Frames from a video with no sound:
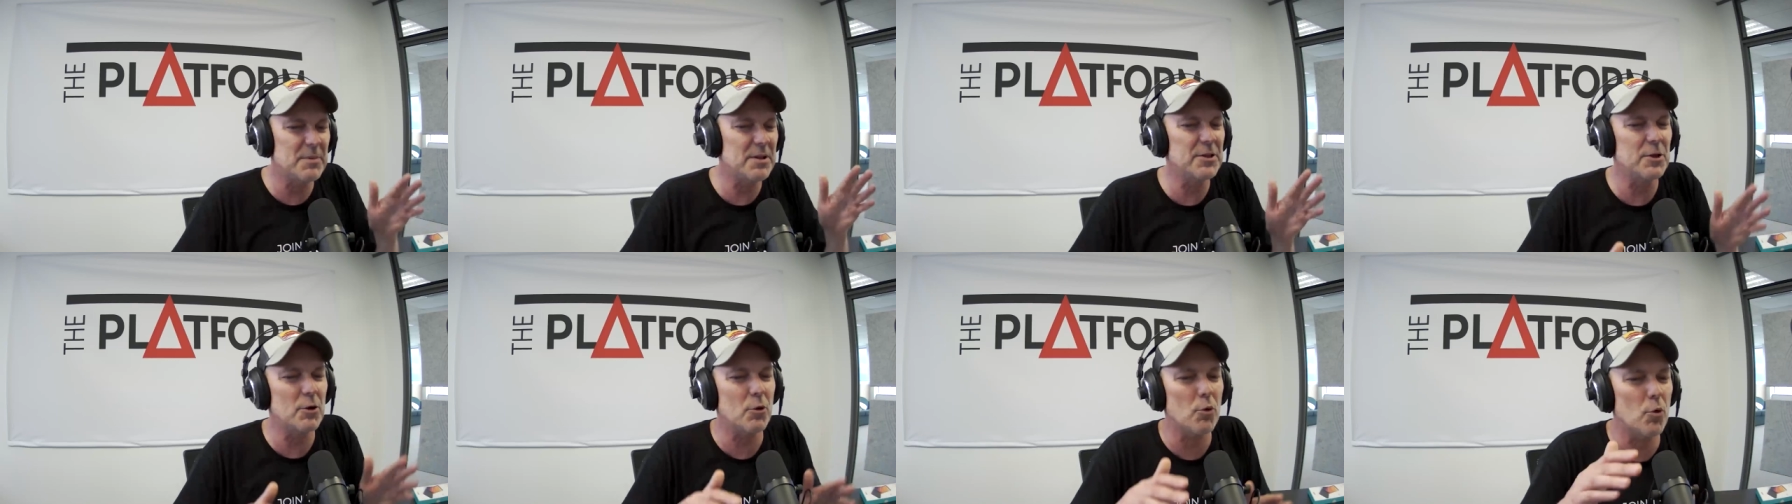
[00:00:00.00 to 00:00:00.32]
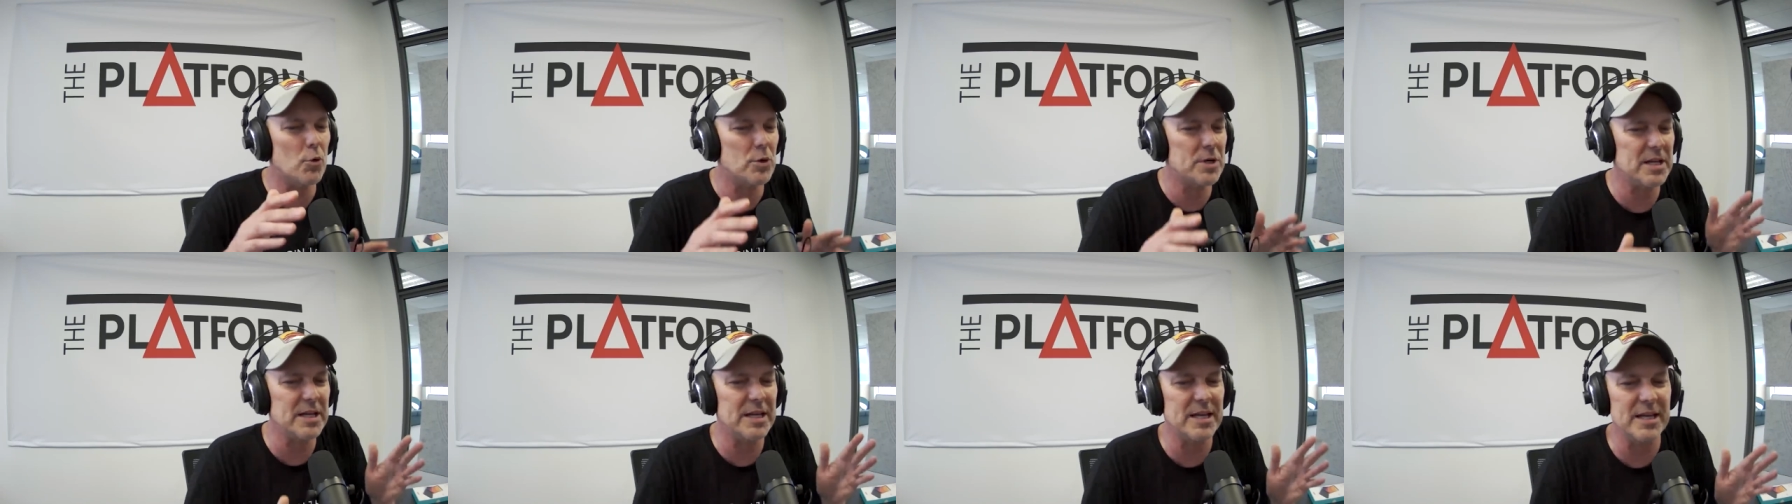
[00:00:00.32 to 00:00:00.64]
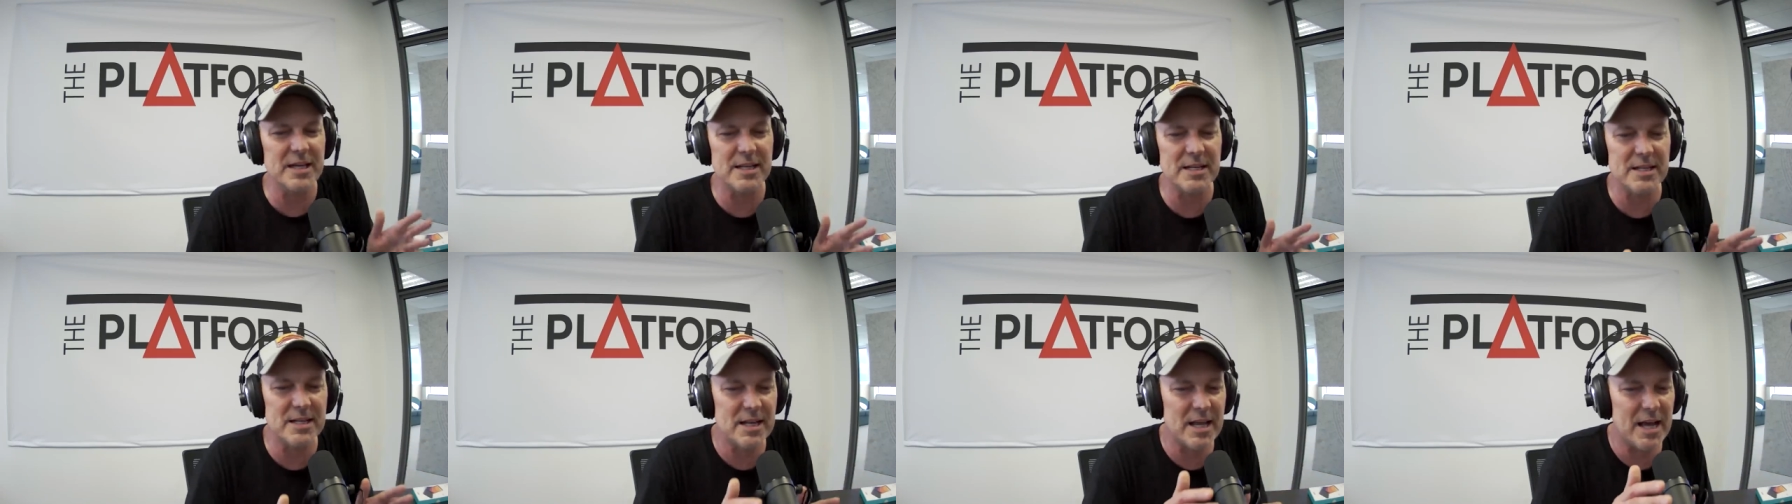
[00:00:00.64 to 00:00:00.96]
in the order
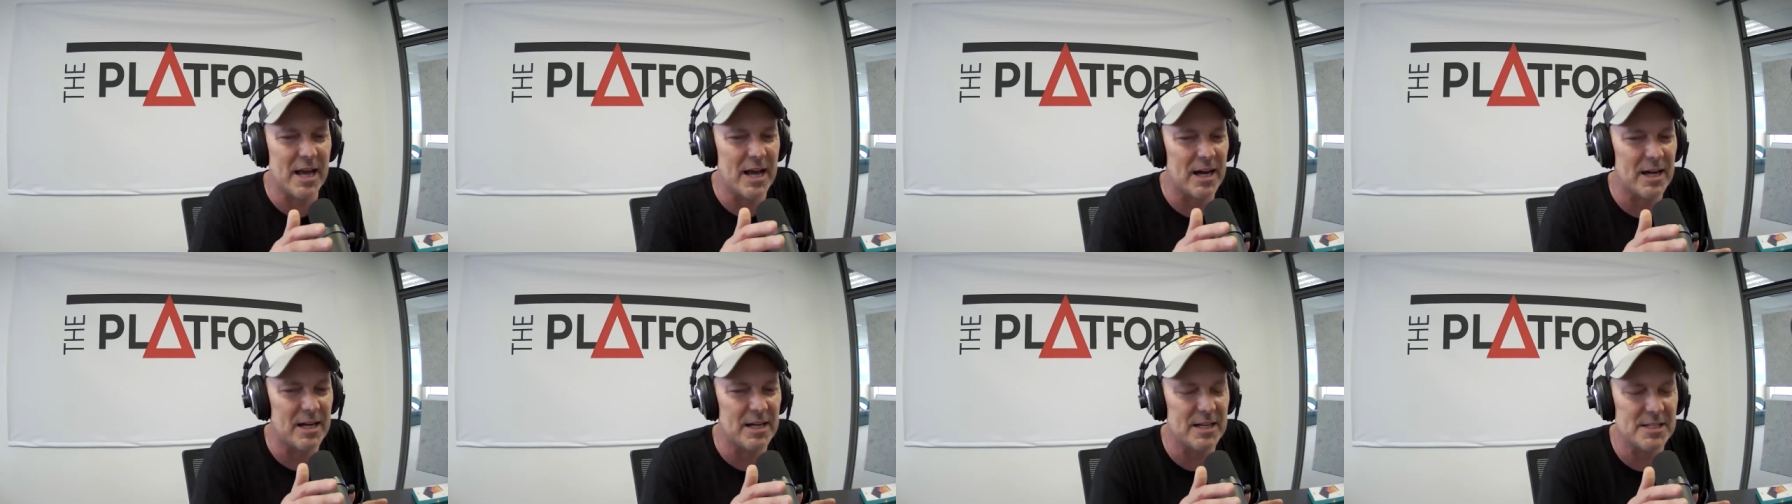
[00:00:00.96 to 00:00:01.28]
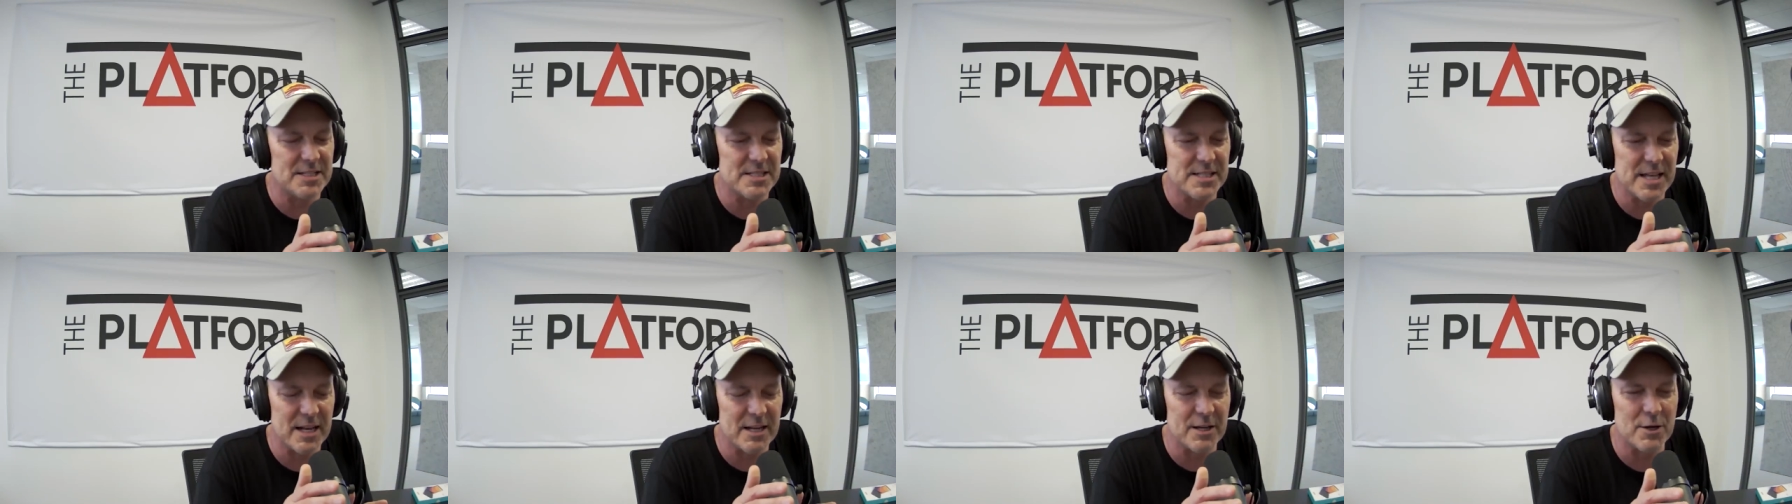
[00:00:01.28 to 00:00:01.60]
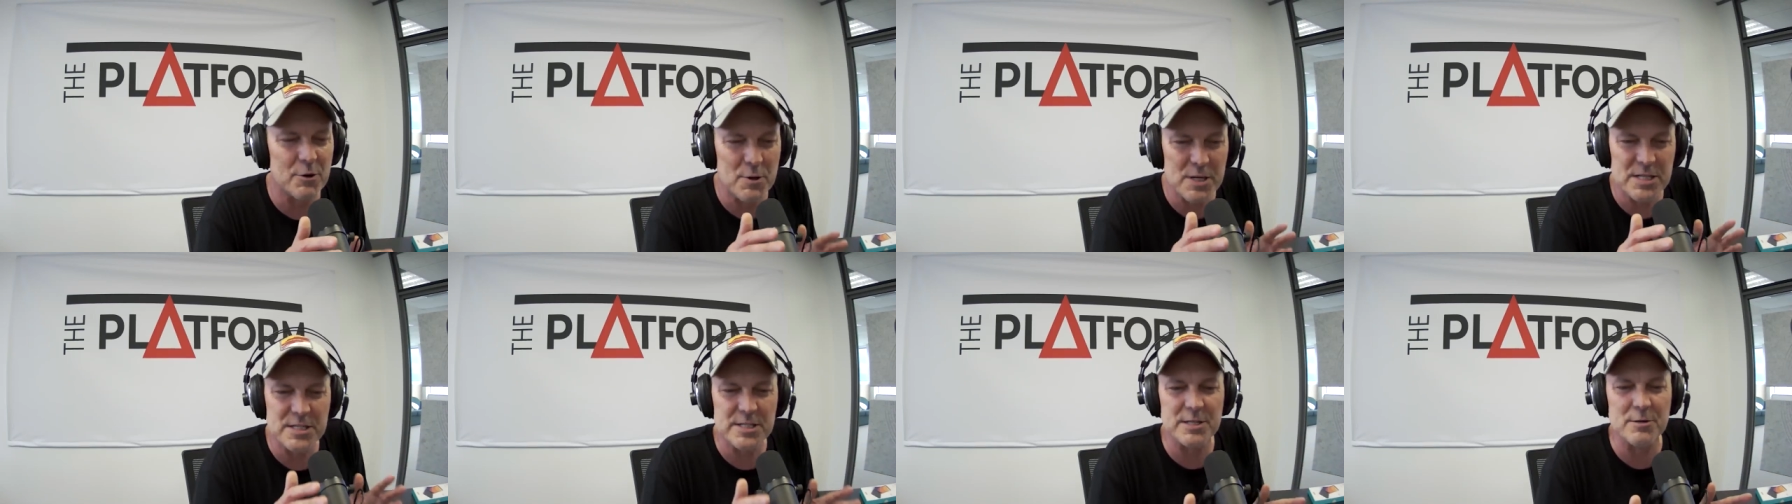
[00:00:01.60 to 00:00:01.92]
here now, is that a
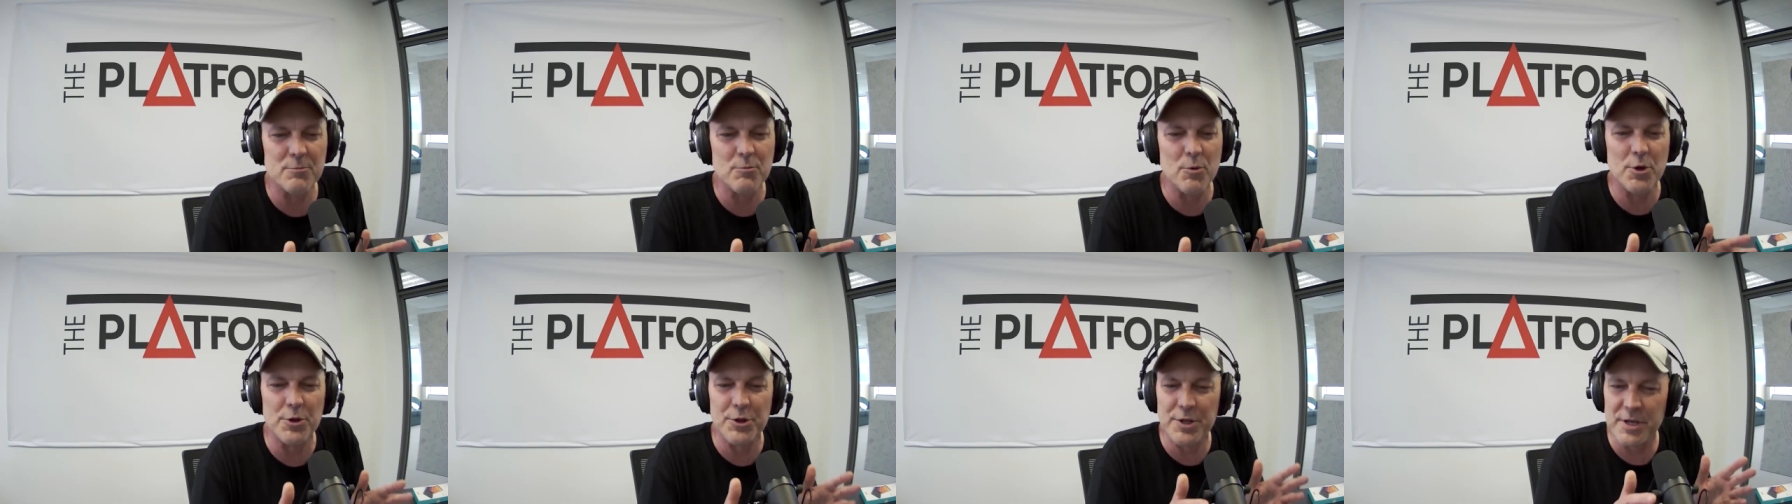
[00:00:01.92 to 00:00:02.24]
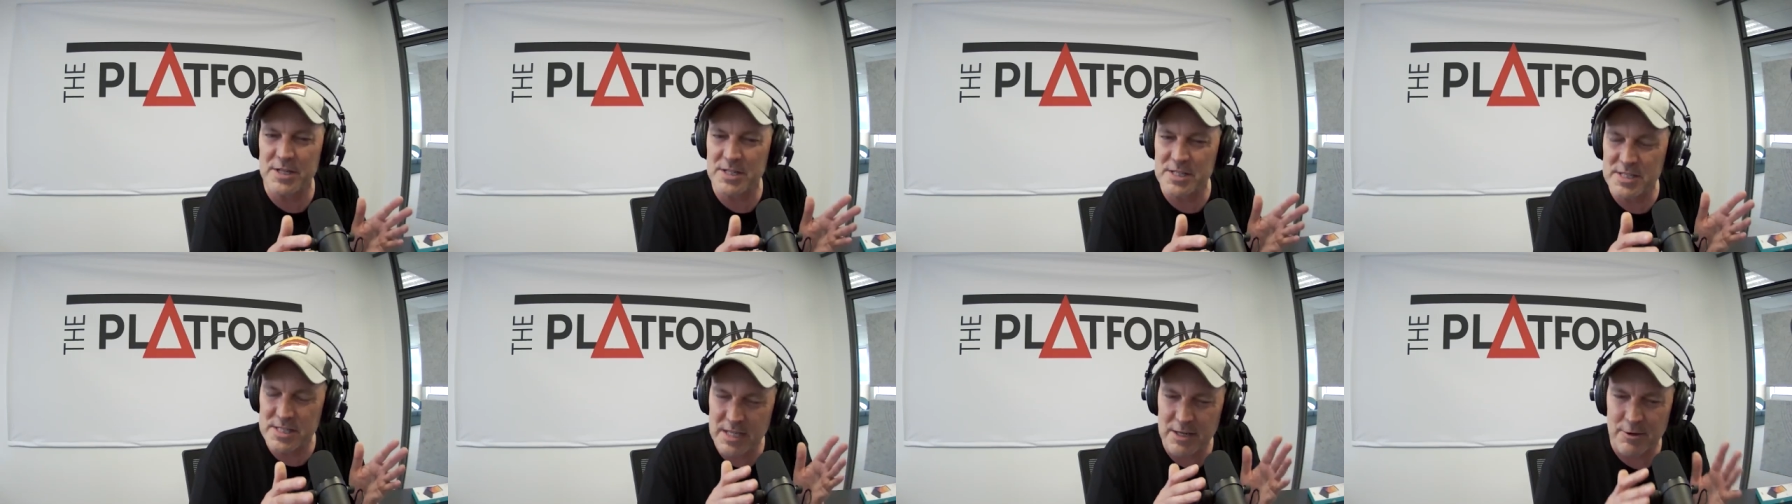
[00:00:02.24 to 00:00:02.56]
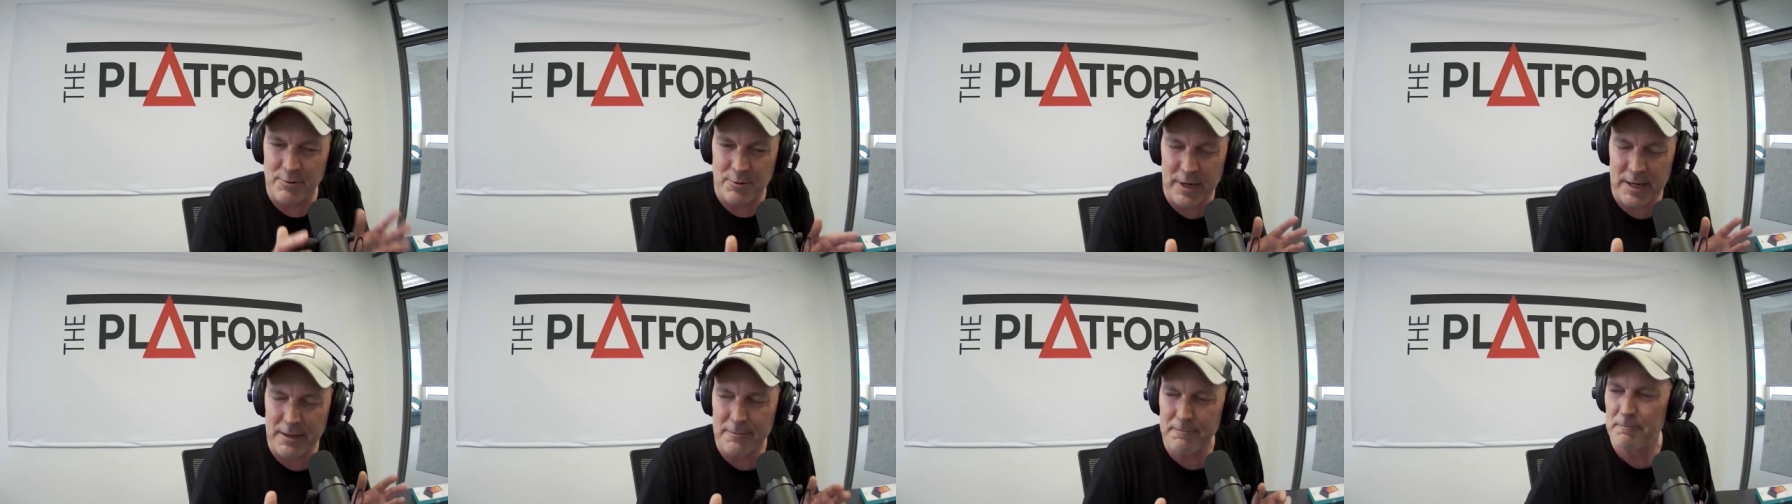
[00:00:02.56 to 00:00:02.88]
question worth
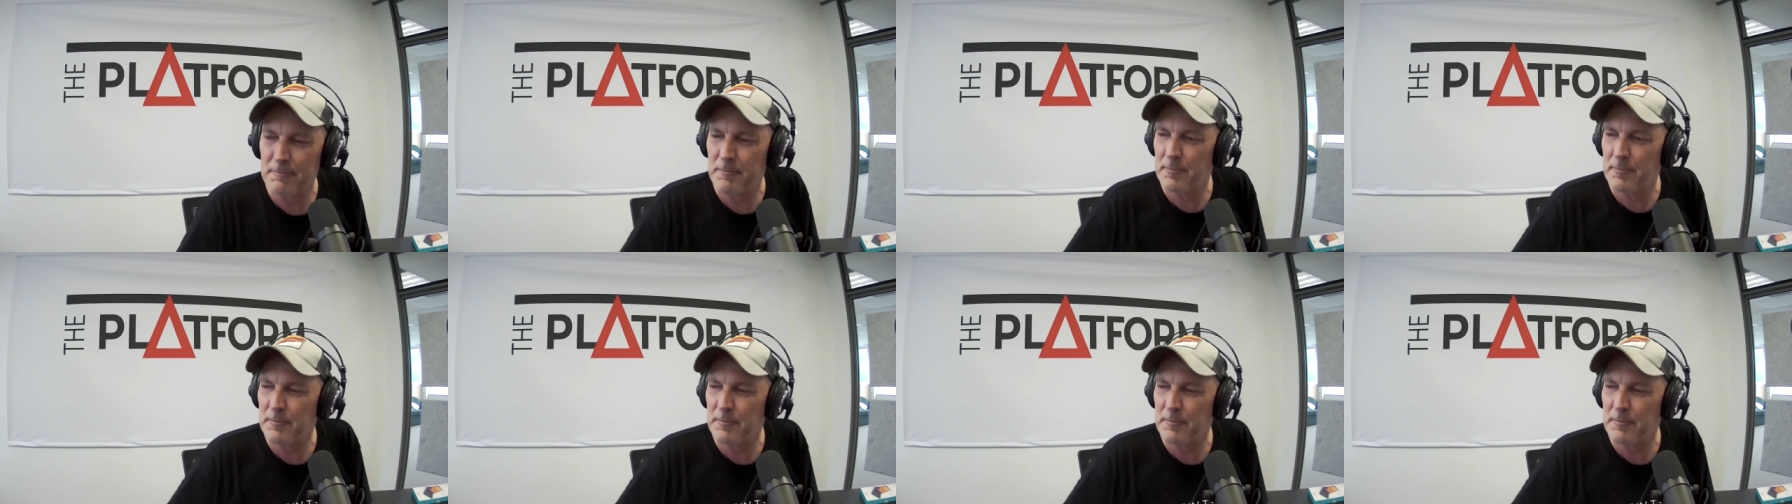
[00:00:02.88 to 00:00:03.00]
considering?